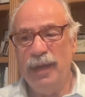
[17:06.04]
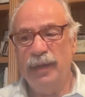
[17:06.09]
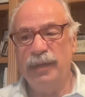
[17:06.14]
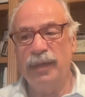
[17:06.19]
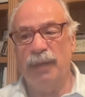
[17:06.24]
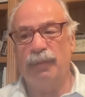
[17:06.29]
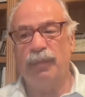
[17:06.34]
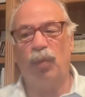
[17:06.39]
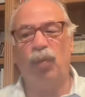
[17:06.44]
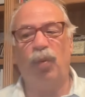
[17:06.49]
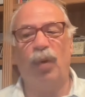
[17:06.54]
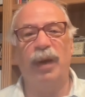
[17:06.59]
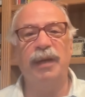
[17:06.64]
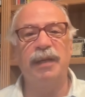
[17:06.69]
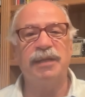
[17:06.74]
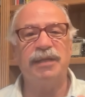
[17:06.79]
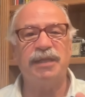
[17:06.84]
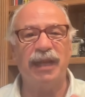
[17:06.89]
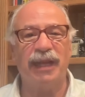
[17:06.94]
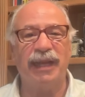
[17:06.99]
number one
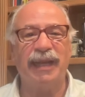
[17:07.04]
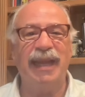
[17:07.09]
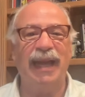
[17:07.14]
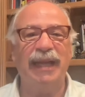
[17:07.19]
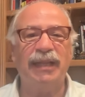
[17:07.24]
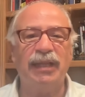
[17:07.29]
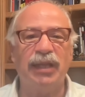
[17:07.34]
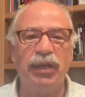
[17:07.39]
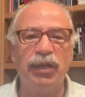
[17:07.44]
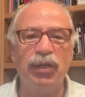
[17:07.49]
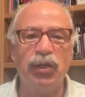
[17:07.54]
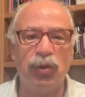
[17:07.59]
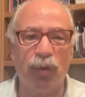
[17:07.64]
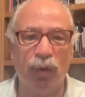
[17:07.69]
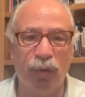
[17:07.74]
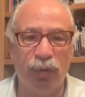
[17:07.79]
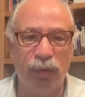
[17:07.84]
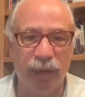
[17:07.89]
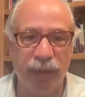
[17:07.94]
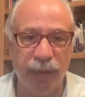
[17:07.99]
is to get
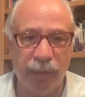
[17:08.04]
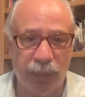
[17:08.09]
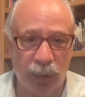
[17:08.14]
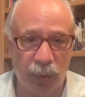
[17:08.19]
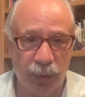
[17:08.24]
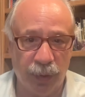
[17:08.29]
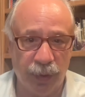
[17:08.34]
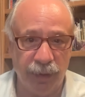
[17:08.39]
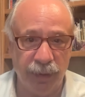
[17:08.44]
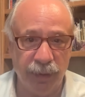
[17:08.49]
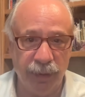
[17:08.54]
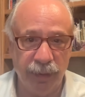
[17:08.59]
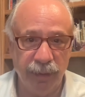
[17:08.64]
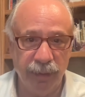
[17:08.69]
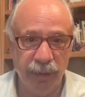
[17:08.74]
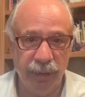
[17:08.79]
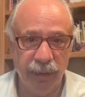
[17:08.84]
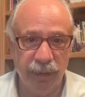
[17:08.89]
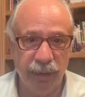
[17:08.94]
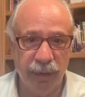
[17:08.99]
control of the border.
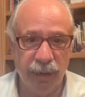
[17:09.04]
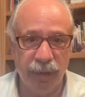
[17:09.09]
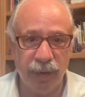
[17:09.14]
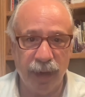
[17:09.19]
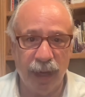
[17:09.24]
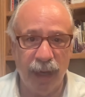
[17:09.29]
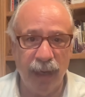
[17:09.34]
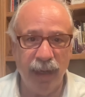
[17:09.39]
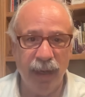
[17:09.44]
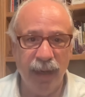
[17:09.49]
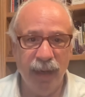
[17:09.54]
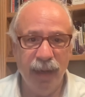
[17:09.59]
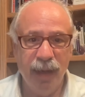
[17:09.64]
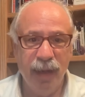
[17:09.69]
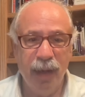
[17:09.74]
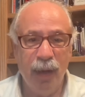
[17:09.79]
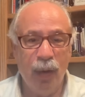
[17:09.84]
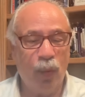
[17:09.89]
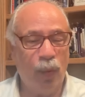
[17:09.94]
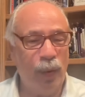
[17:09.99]
Okay.
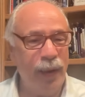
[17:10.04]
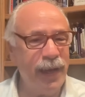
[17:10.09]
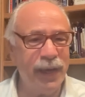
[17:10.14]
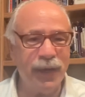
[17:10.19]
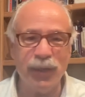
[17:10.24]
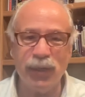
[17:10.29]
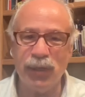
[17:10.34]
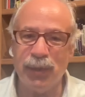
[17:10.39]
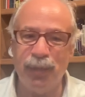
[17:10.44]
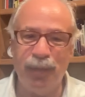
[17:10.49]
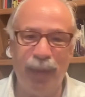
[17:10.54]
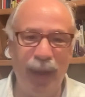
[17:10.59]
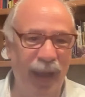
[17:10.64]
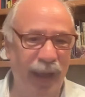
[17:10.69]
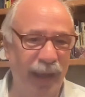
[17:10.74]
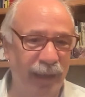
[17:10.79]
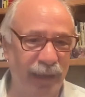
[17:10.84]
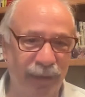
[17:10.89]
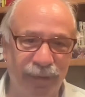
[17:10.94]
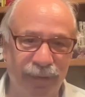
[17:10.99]
We could
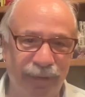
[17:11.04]
spend